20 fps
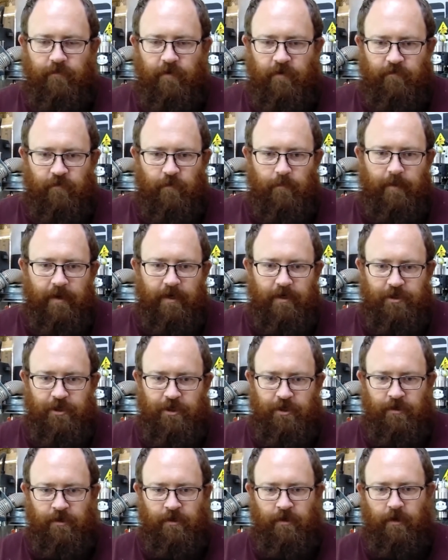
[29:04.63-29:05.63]
of
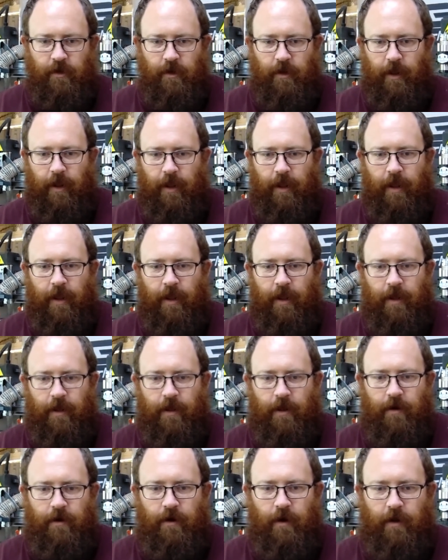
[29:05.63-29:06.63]
information,
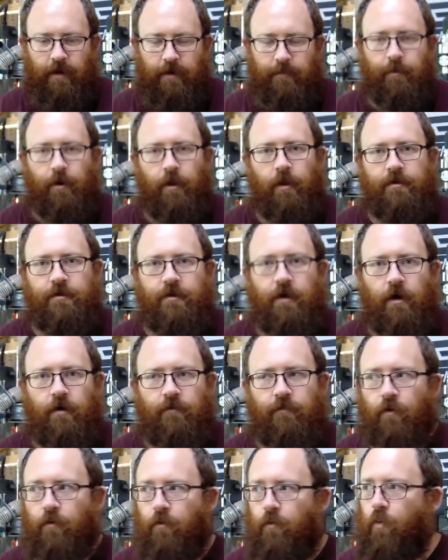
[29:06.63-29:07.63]
and I could probably
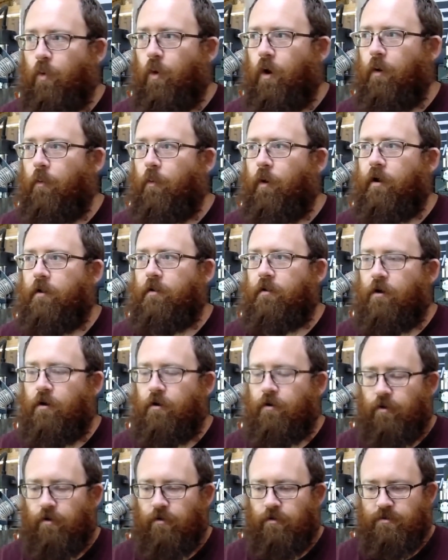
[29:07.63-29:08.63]
talk for quite a while
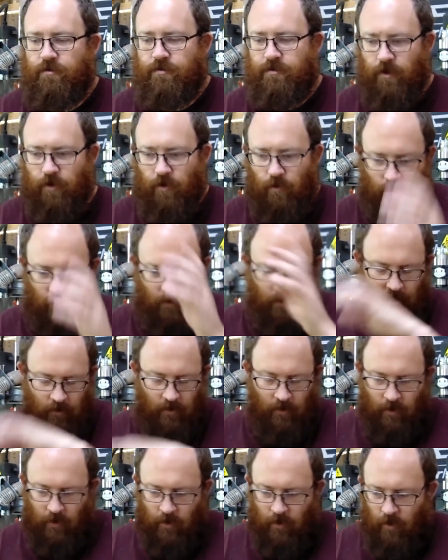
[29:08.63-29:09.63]
longer. So
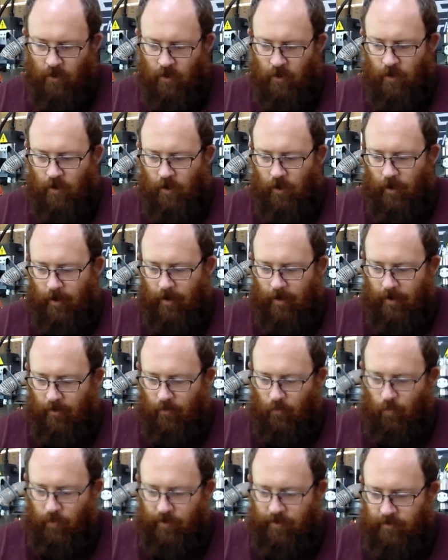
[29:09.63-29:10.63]

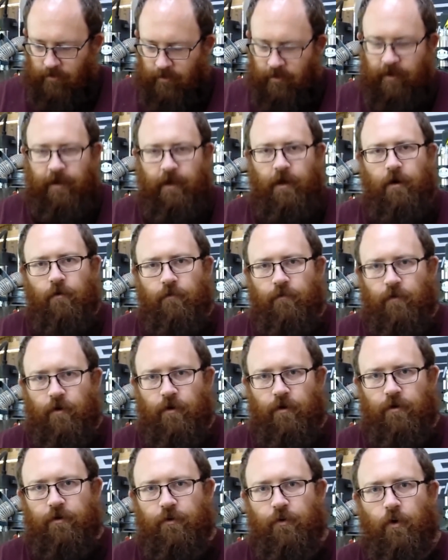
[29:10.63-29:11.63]
we are going to head
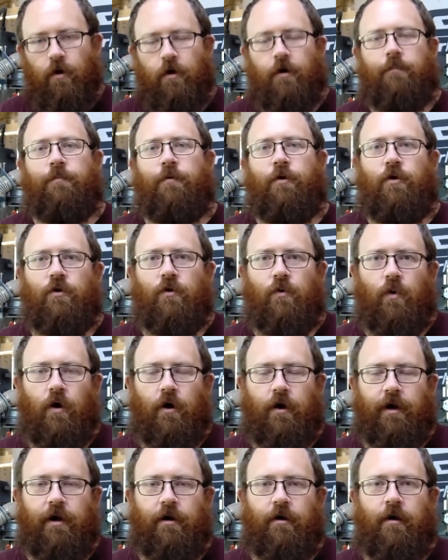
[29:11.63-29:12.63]
over, do our computer
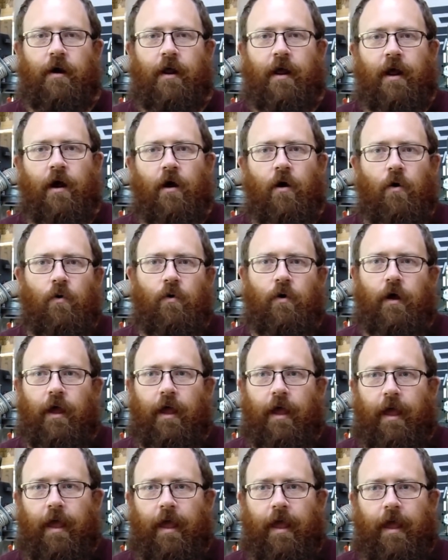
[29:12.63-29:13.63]
work here now,
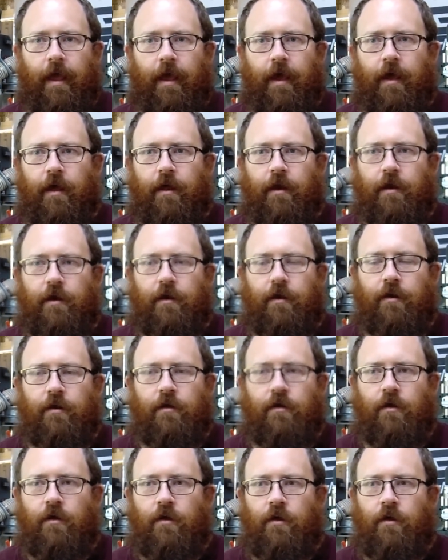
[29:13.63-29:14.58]
and